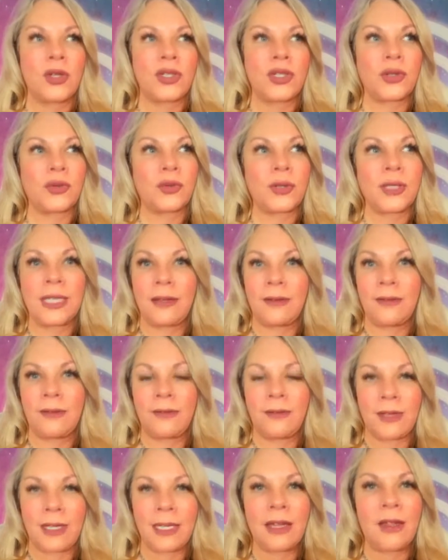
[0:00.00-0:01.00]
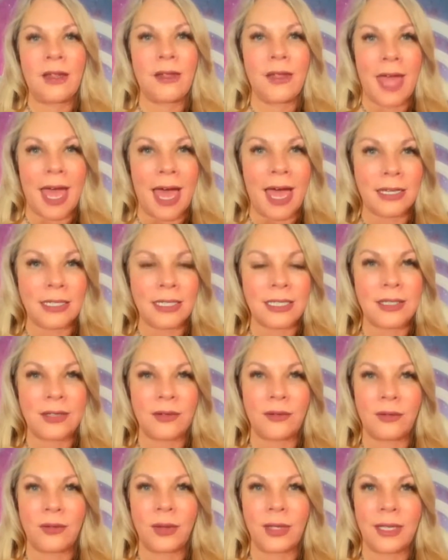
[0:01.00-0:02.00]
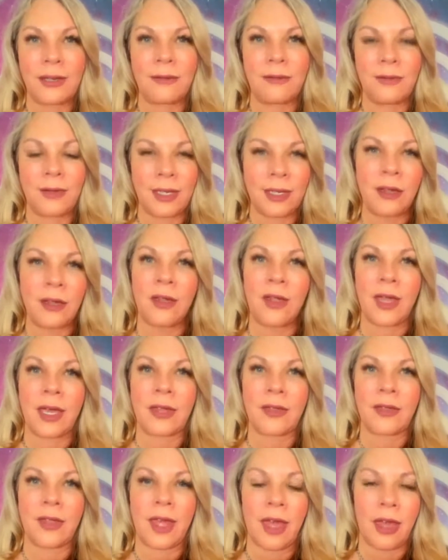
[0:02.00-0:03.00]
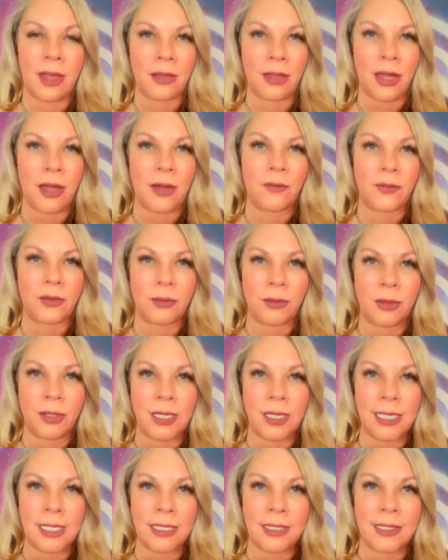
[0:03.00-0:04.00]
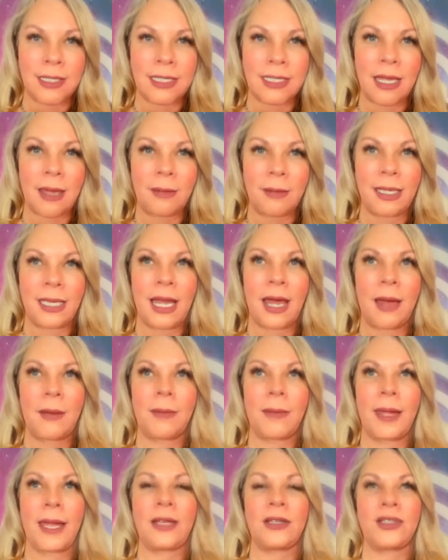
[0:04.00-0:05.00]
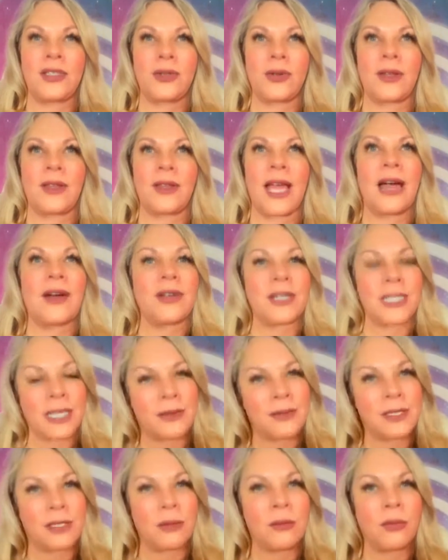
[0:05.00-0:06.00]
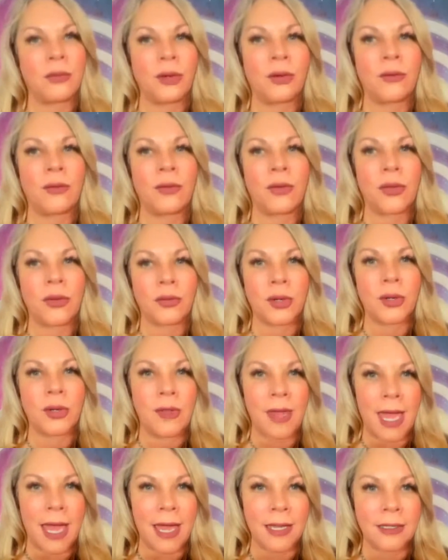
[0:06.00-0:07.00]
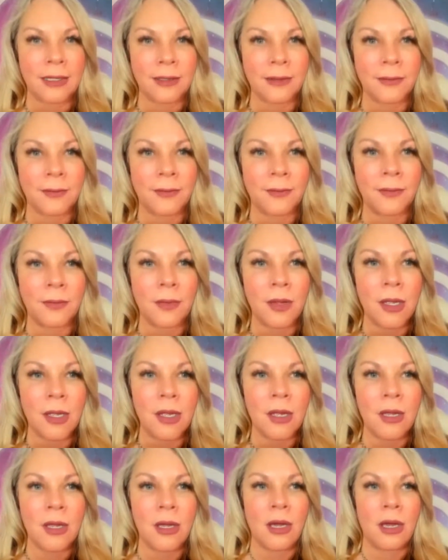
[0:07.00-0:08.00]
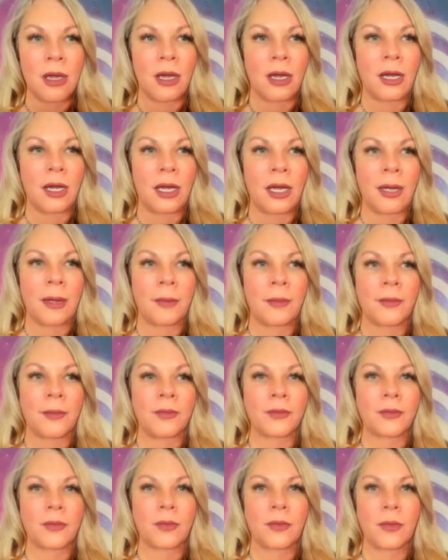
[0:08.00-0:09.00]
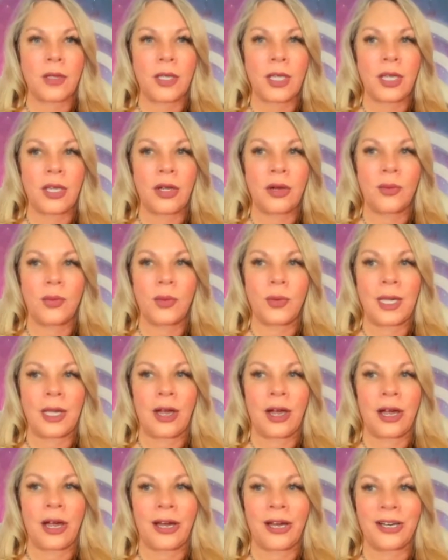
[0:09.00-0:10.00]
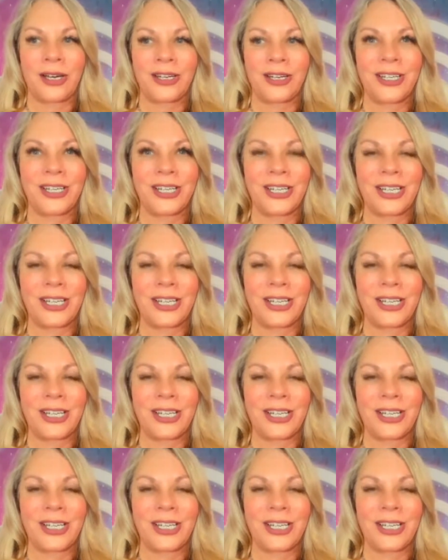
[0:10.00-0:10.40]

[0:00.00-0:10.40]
really feel that, to really feel the uncomfortableness that's coming up, and to allow ourselves to move through that. We are